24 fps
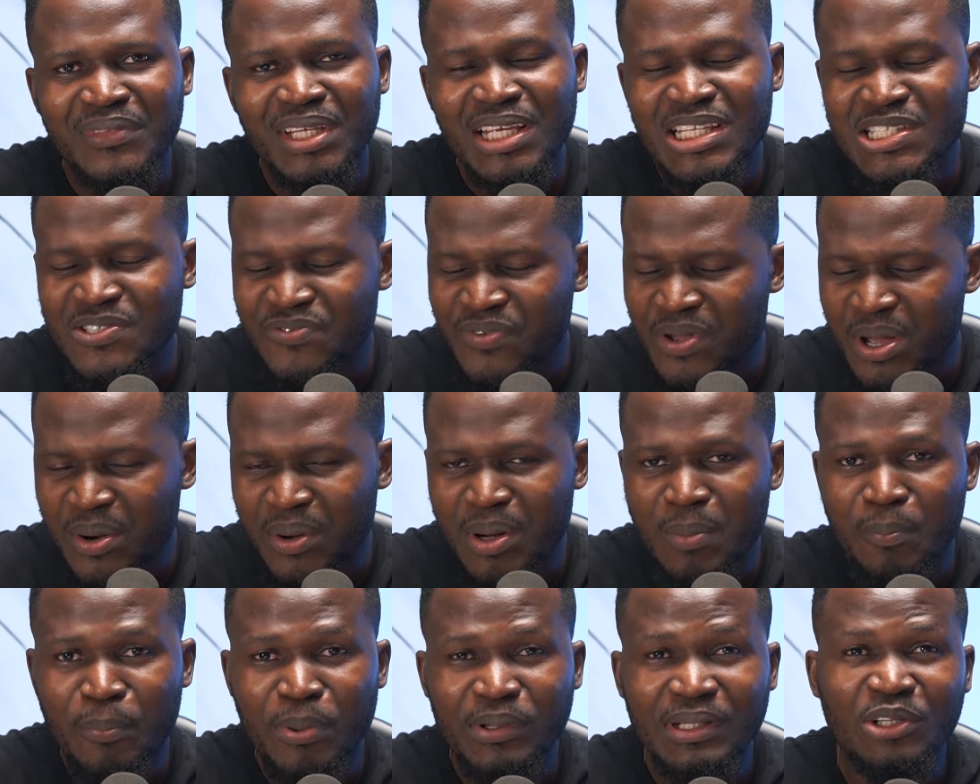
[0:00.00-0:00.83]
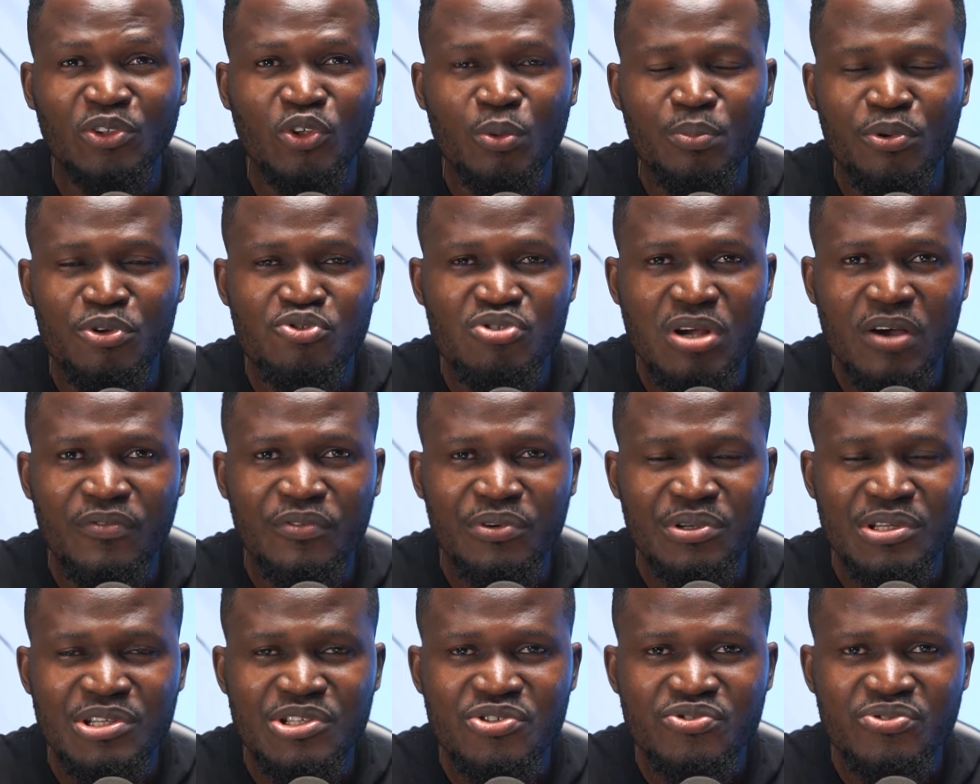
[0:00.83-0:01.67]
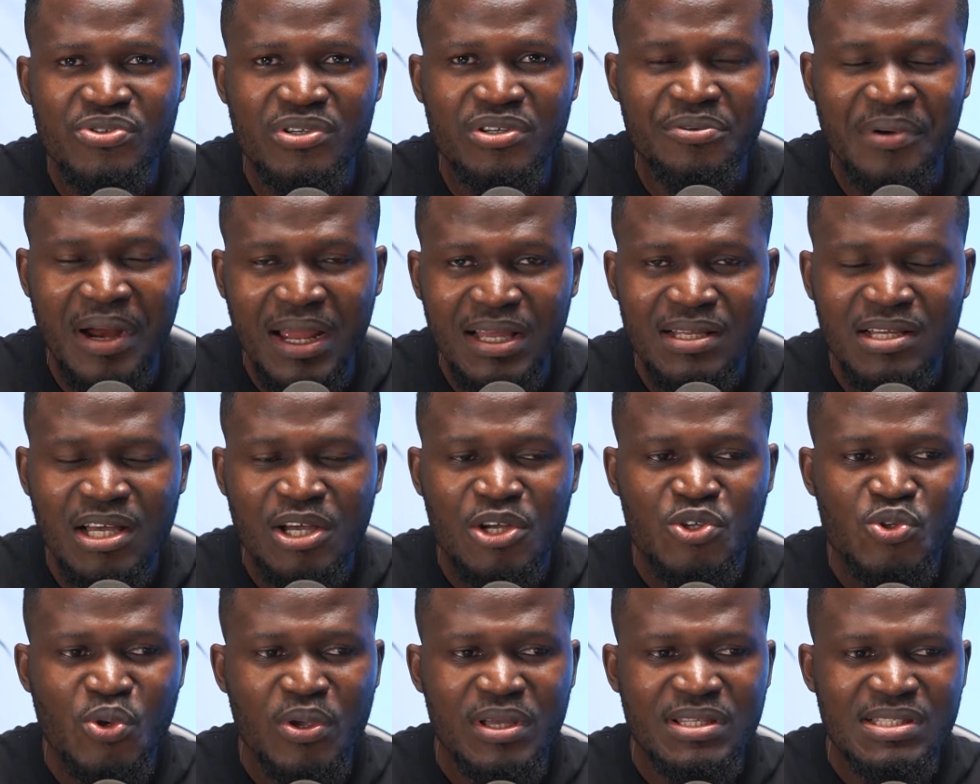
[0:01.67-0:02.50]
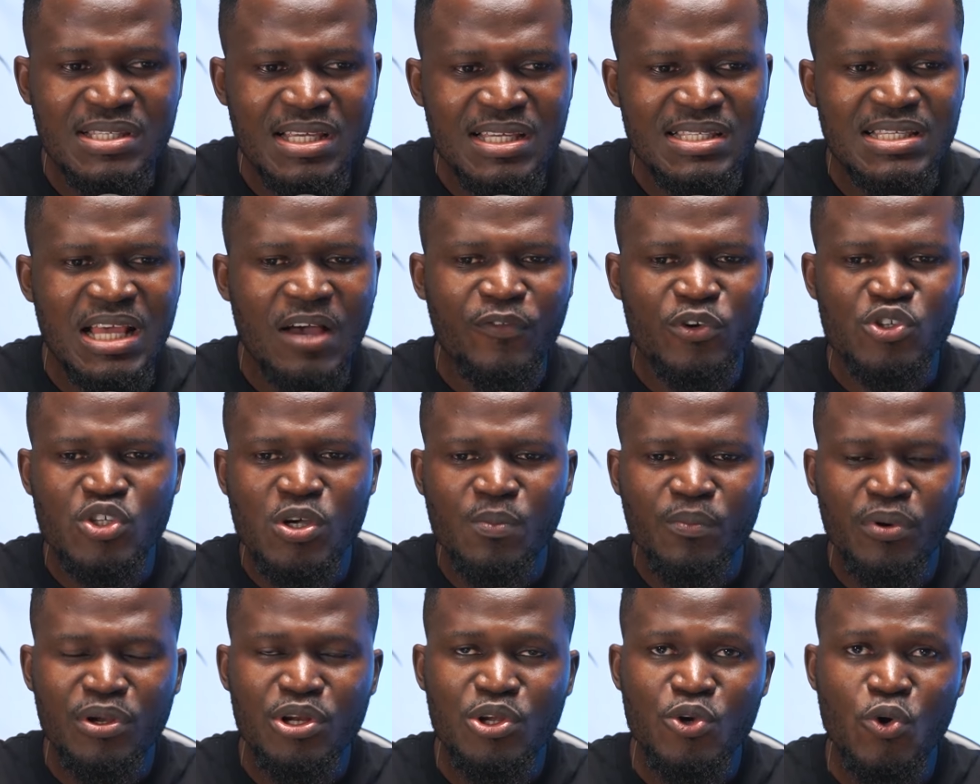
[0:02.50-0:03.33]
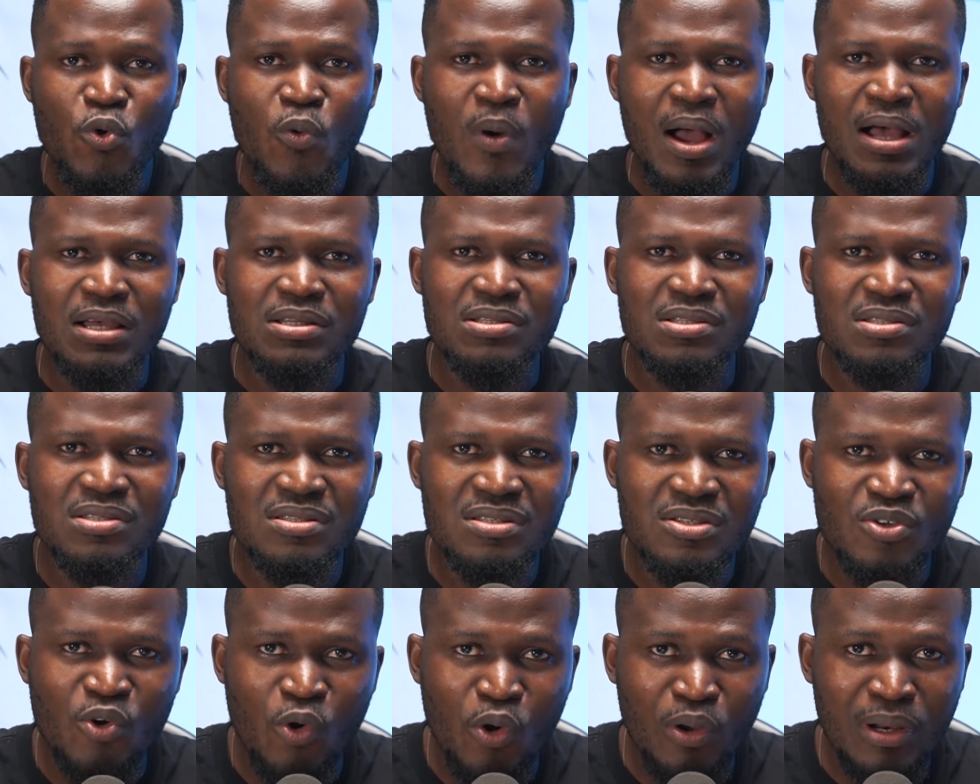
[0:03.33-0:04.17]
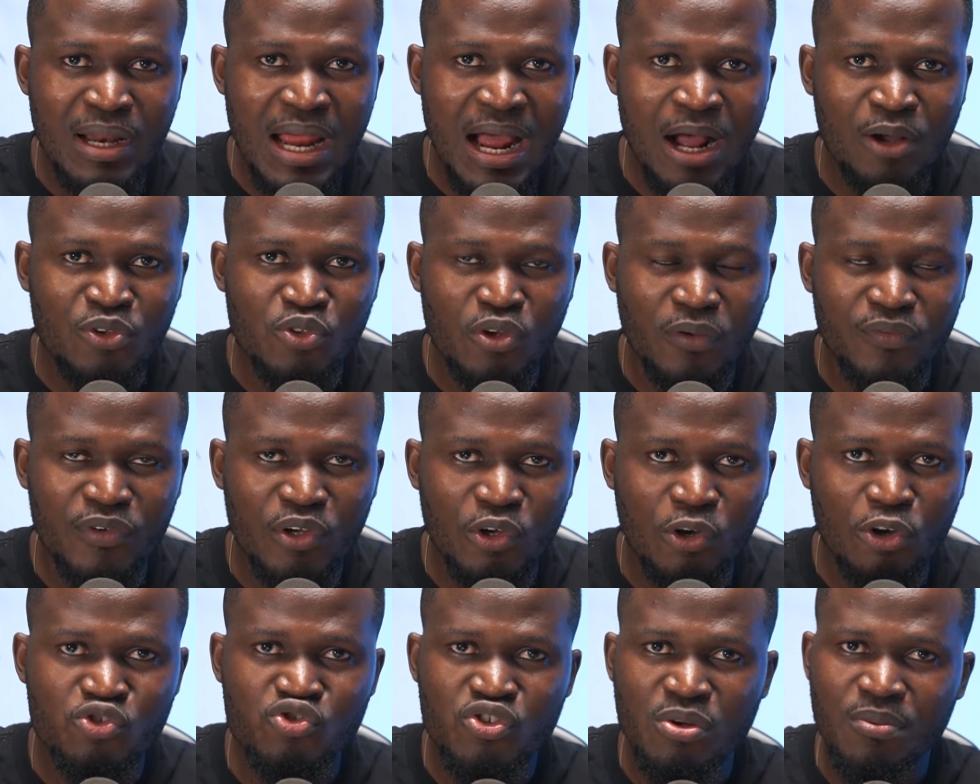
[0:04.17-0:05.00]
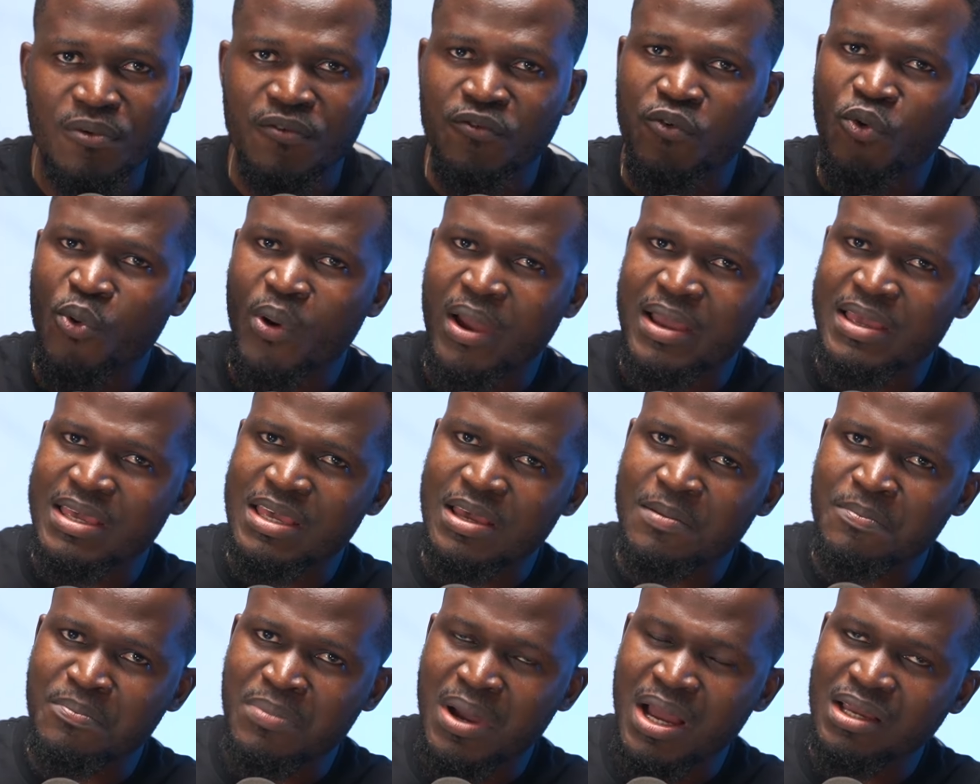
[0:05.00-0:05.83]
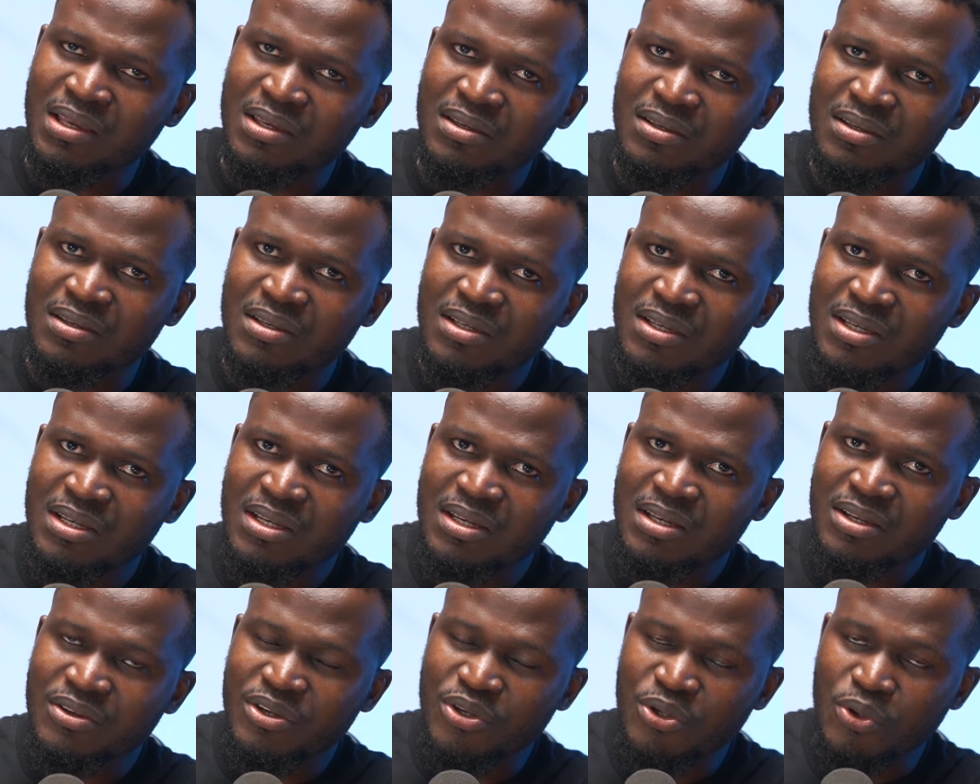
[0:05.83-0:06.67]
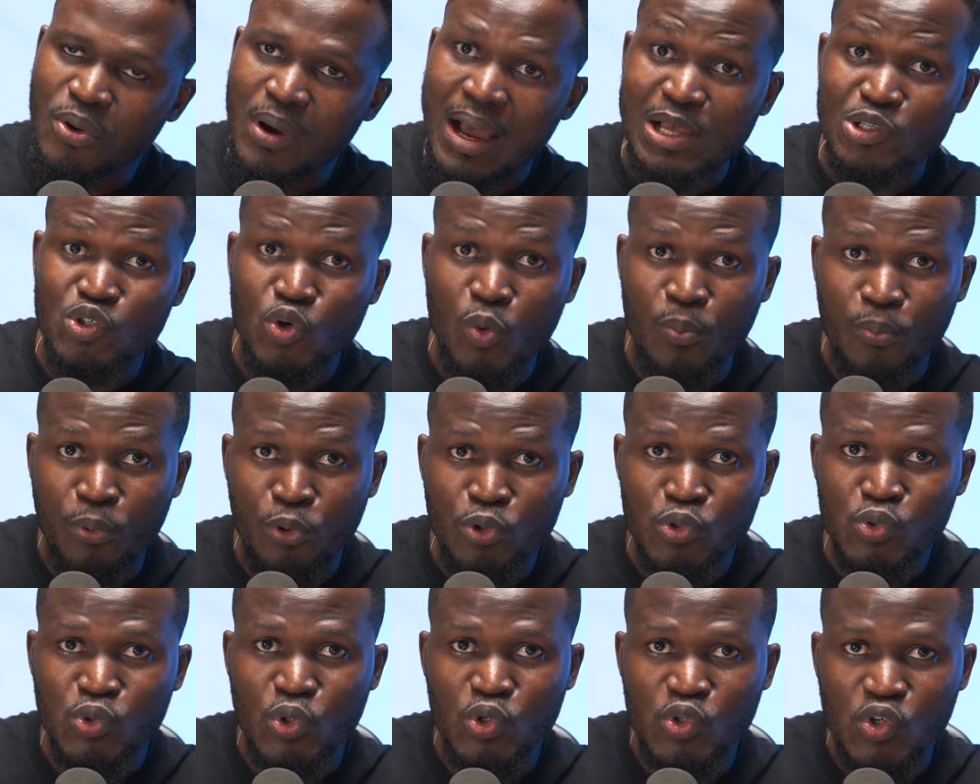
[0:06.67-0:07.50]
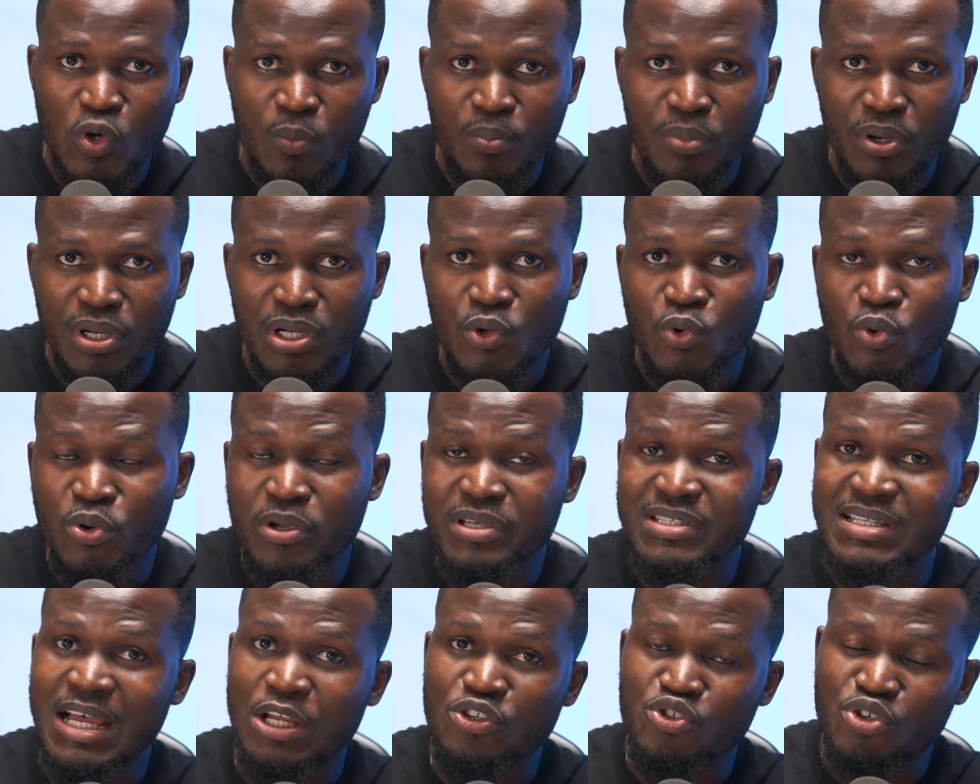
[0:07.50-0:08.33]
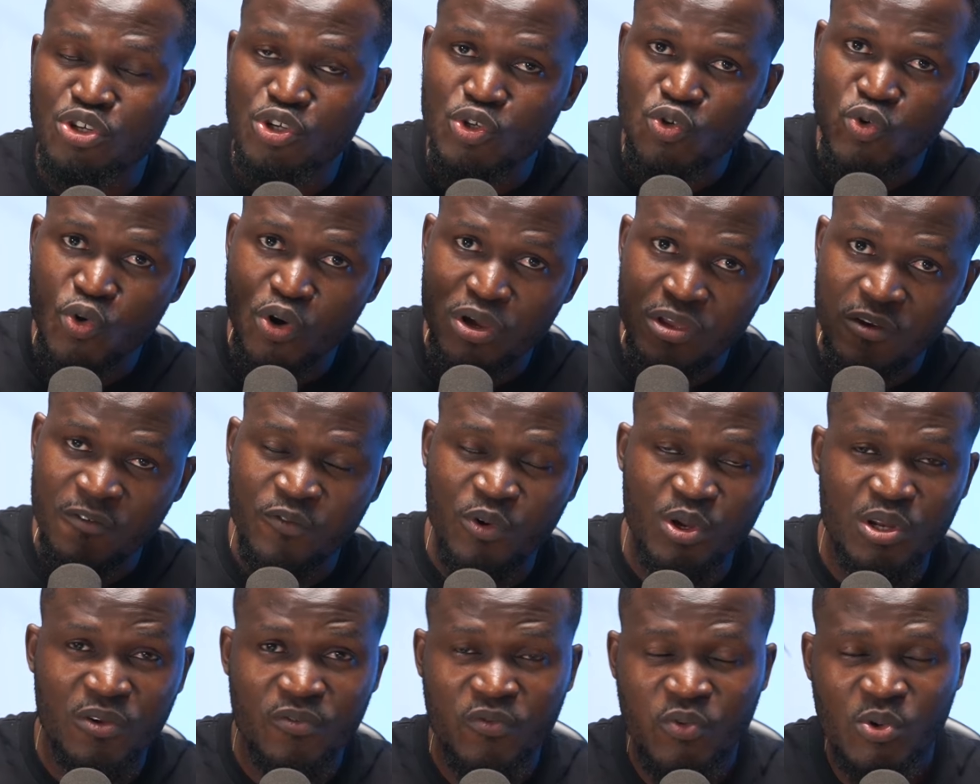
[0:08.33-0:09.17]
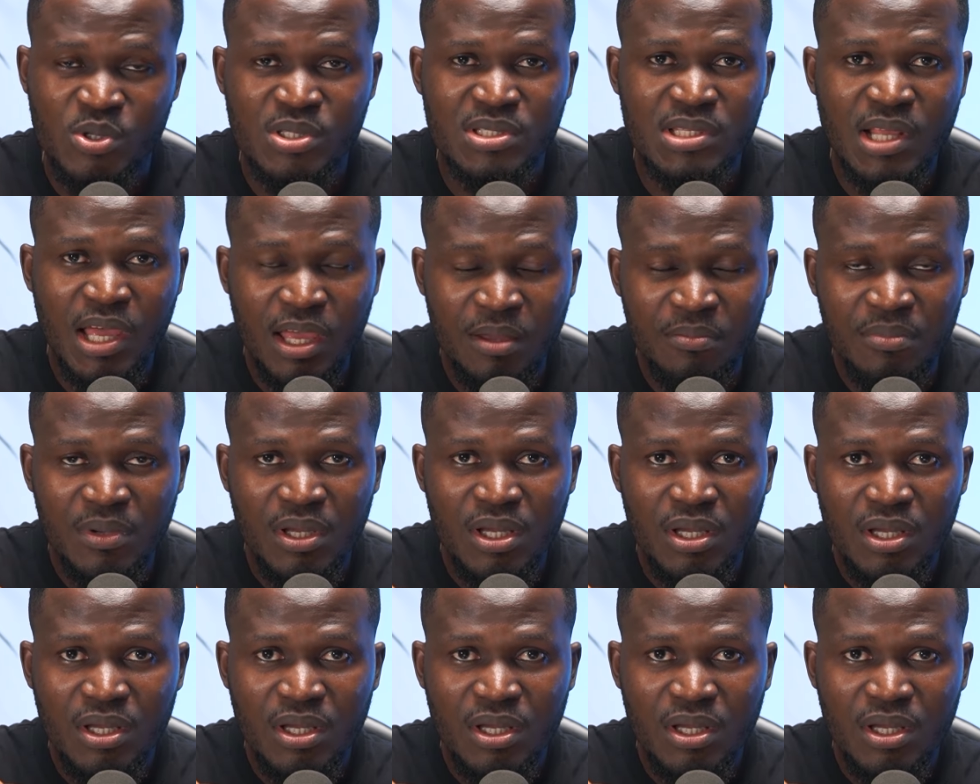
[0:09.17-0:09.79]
It's very important to build travel history, right? So it's easier for somebody who has gone out of the country before and came back, as opposed to somebody who is actually going for the first time.